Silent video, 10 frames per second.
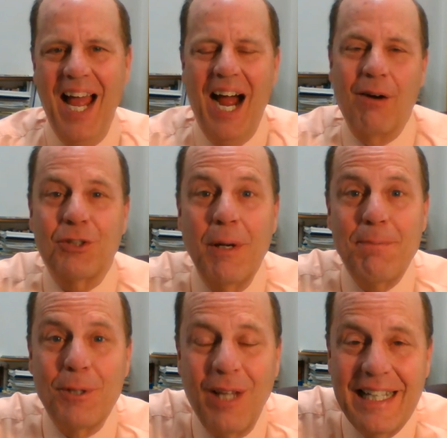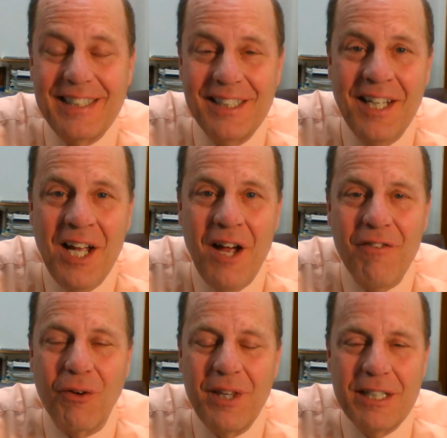Our scripture lesson
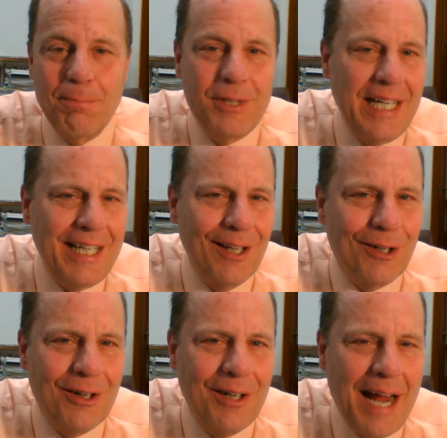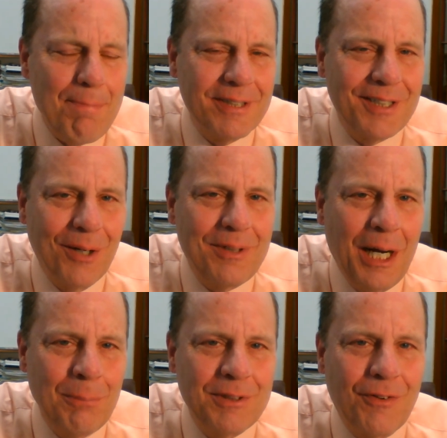for this particular episode
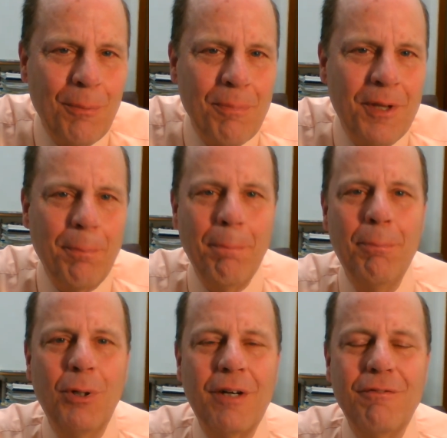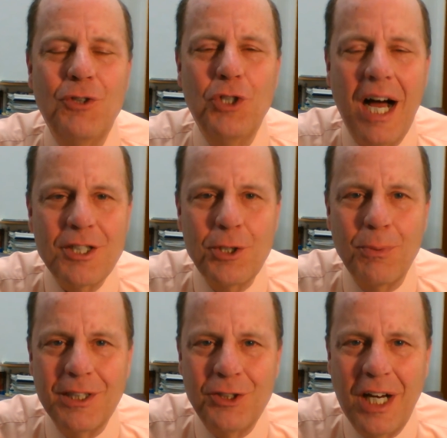comes from the book of
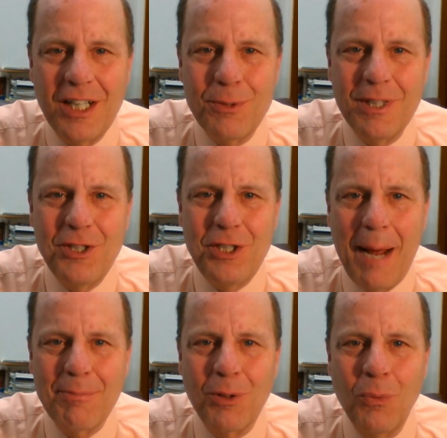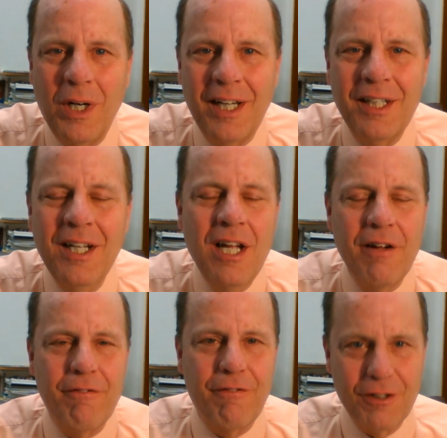Joshua, Joshua chapter 1,
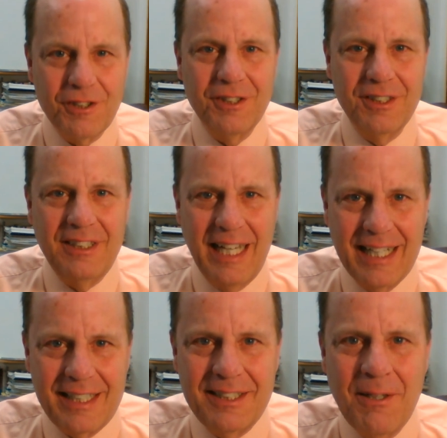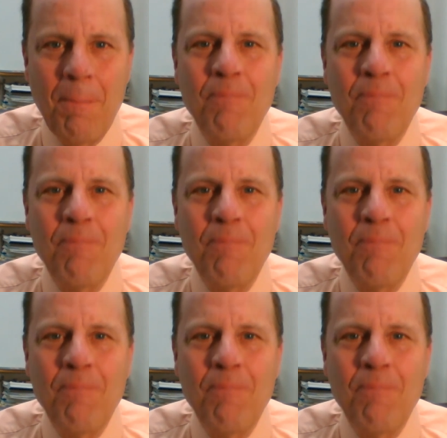verse 6.